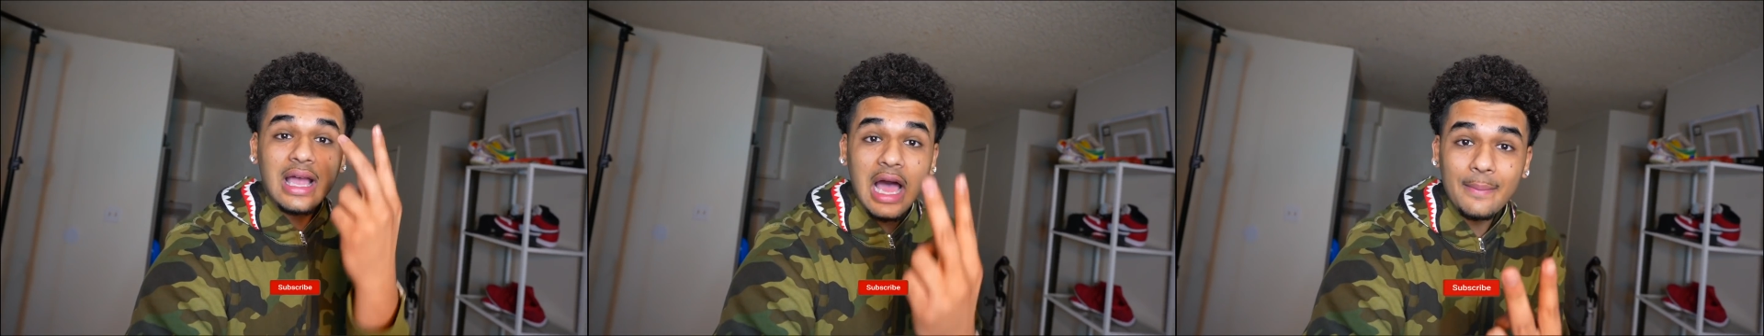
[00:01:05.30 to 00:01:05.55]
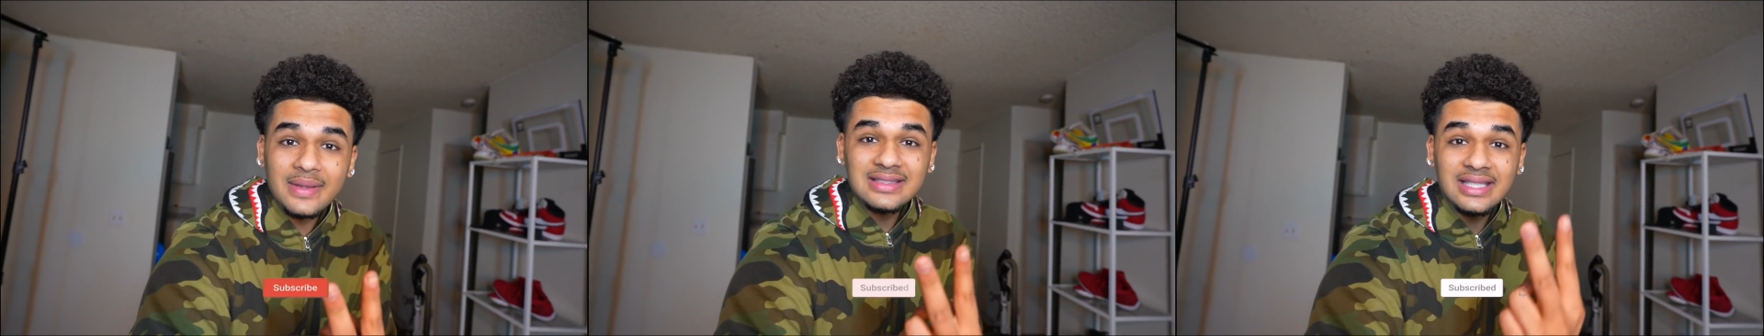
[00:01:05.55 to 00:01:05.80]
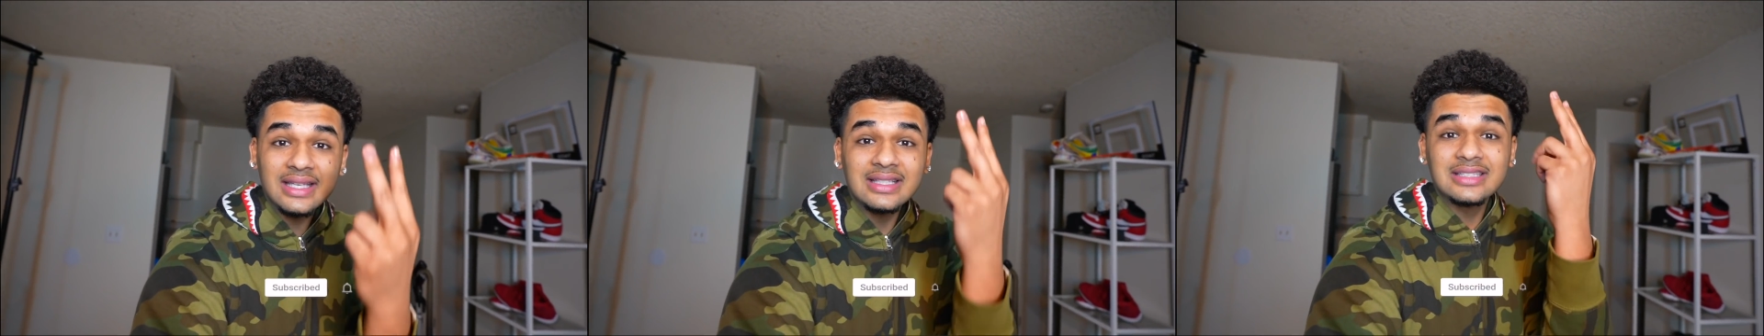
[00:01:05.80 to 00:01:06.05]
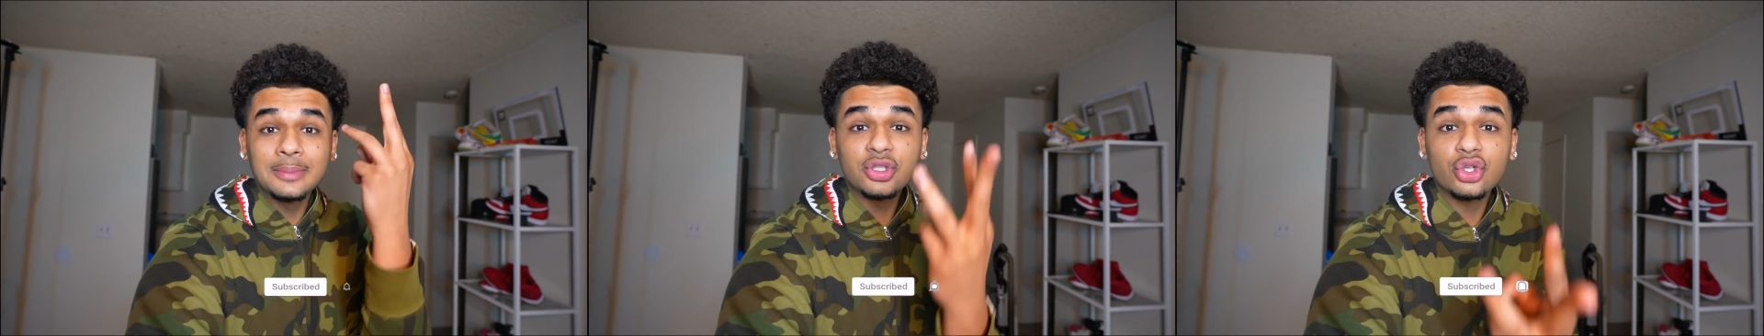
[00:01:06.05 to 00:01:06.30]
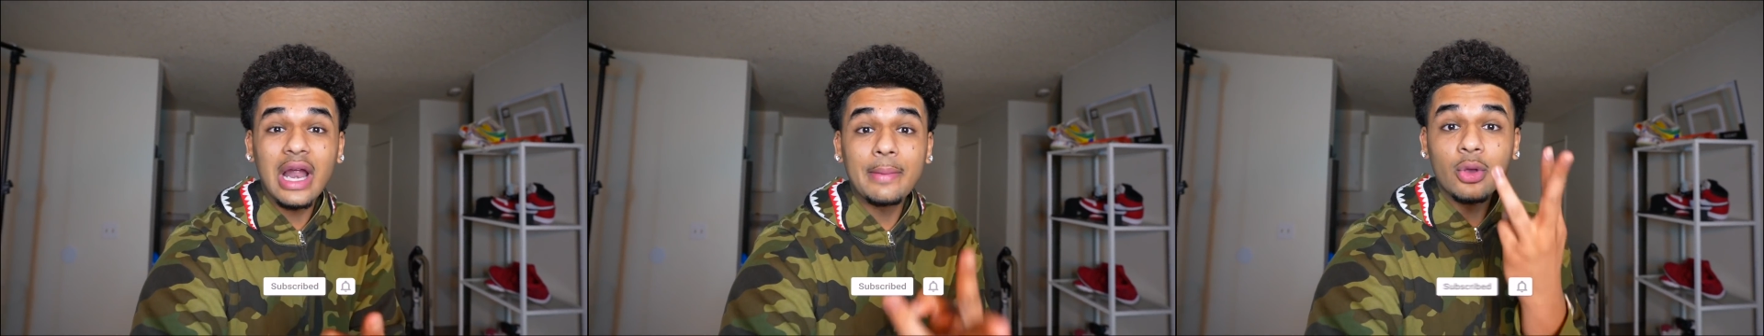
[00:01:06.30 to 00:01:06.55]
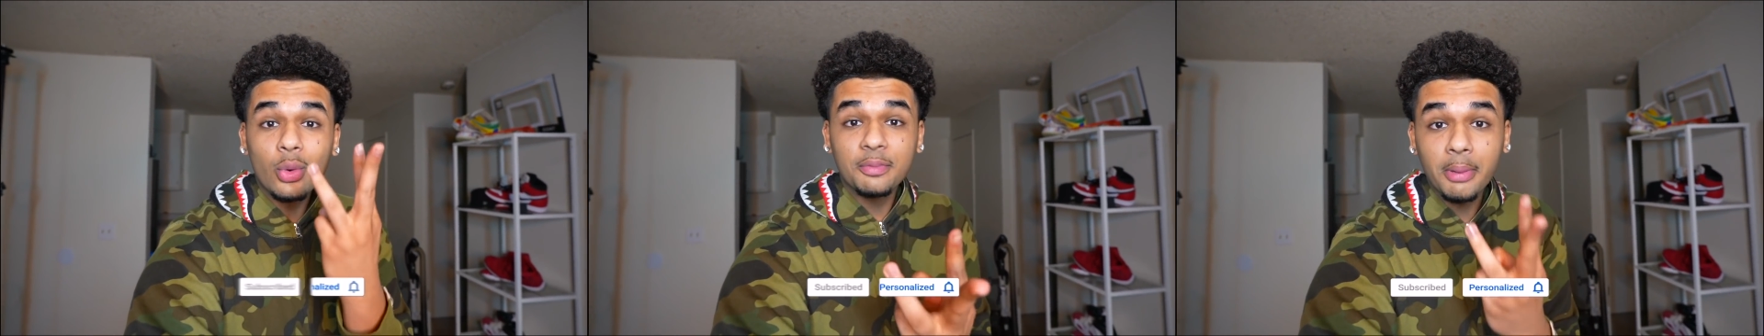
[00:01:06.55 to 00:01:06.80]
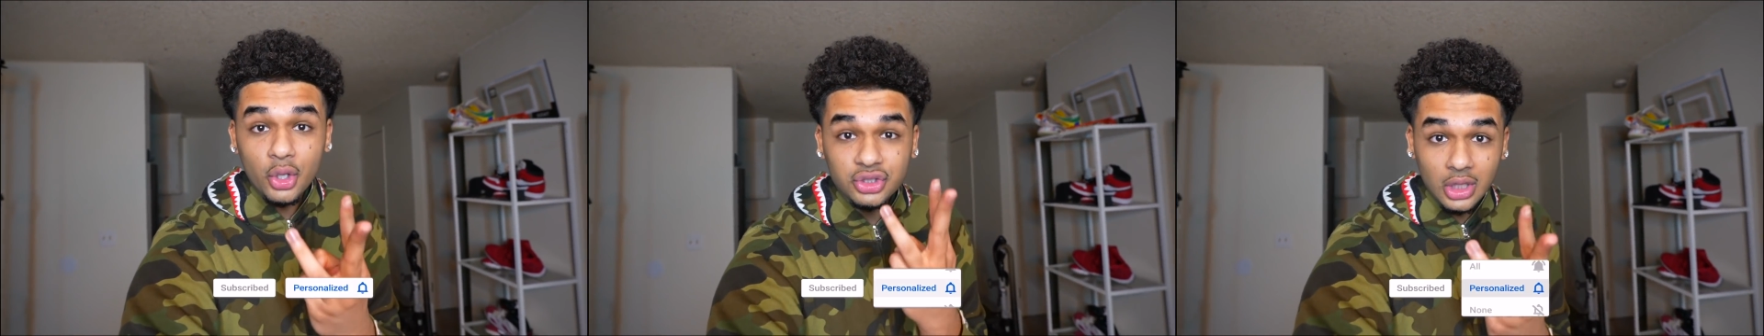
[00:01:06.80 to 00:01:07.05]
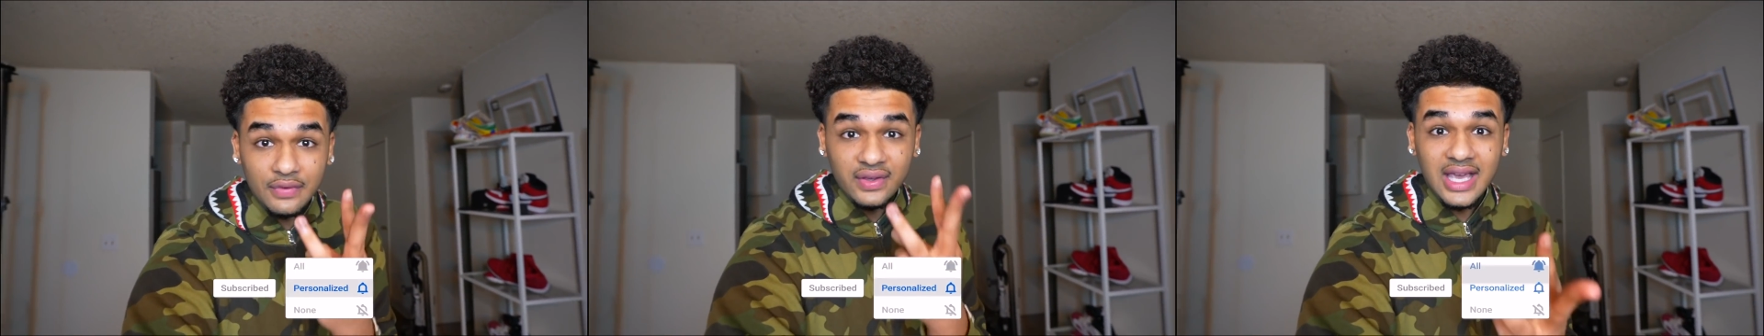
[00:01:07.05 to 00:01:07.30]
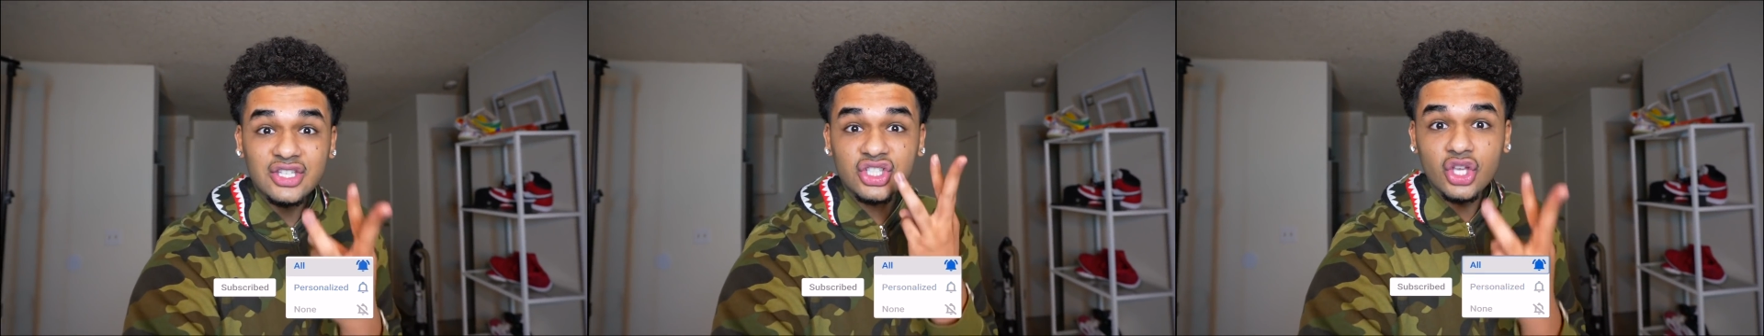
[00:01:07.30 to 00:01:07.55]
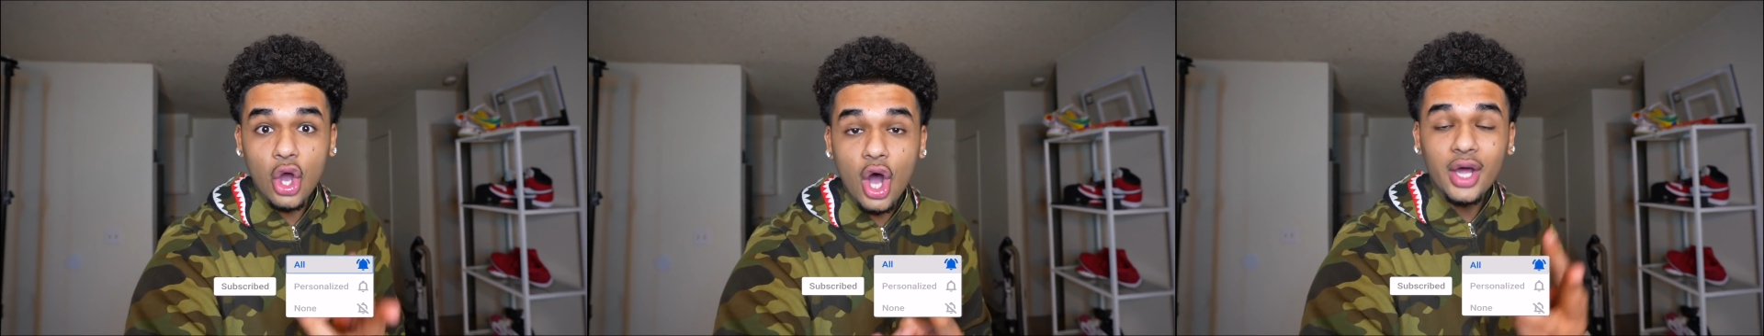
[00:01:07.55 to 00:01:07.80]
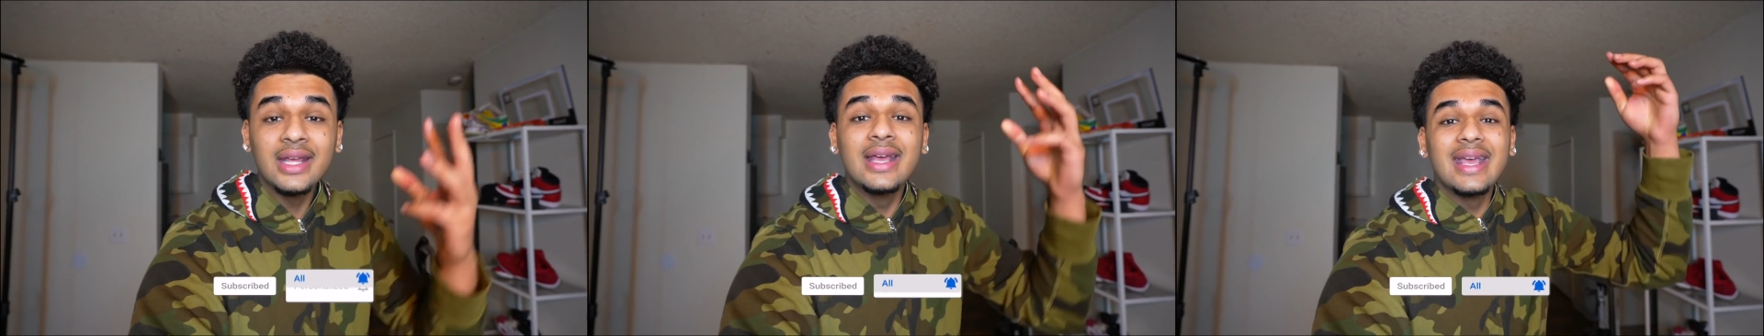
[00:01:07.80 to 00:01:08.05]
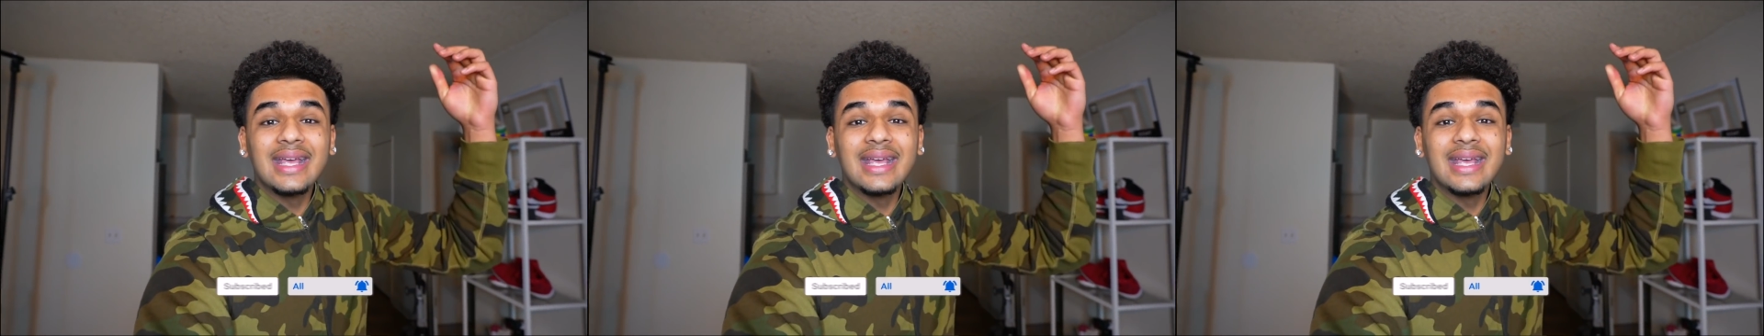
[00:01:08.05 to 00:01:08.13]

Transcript: commenting, subscribing with post notifications on,